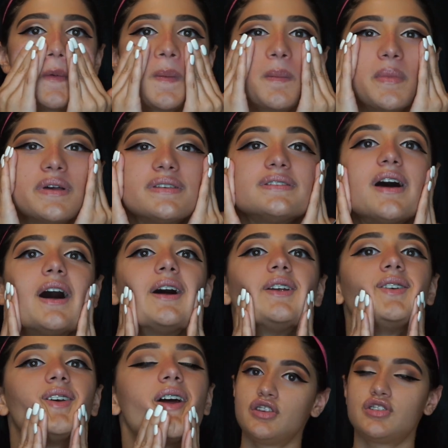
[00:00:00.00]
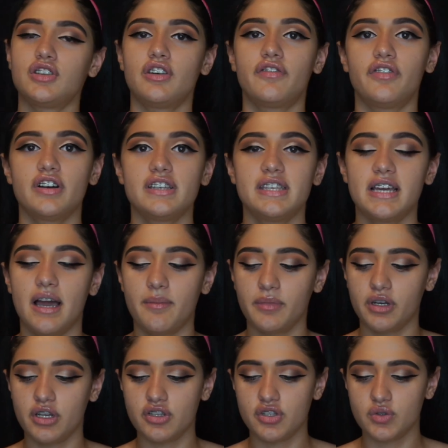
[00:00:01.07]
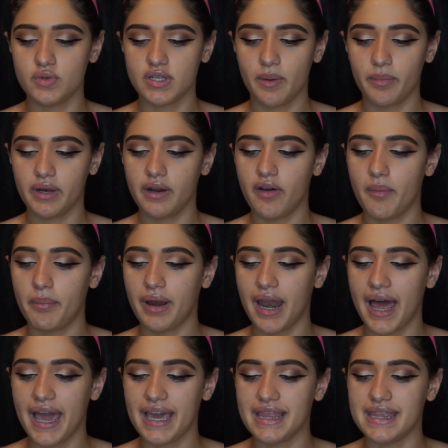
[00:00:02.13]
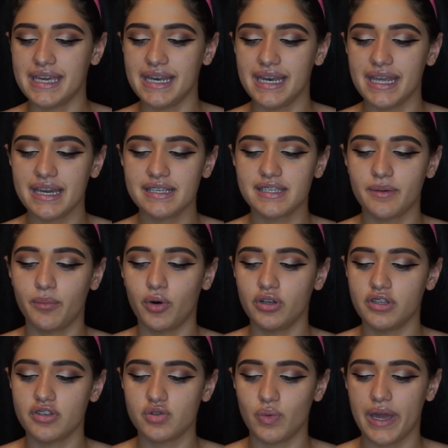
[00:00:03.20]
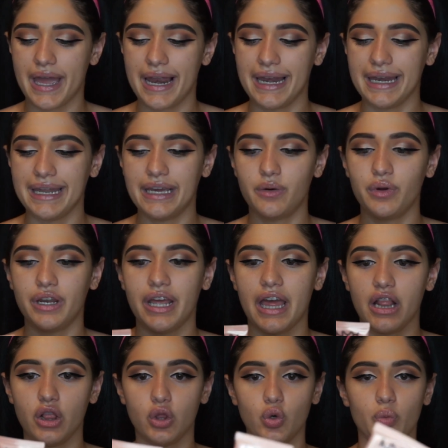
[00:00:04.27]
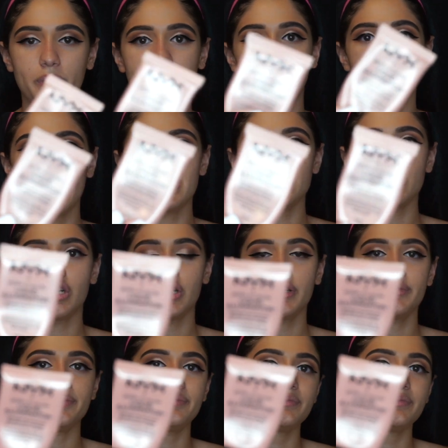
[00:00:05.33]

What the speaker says: massage it. So the first thing I'm gonna do is I'm gonna apply the NYX Born This Way Liquid Illuminizer,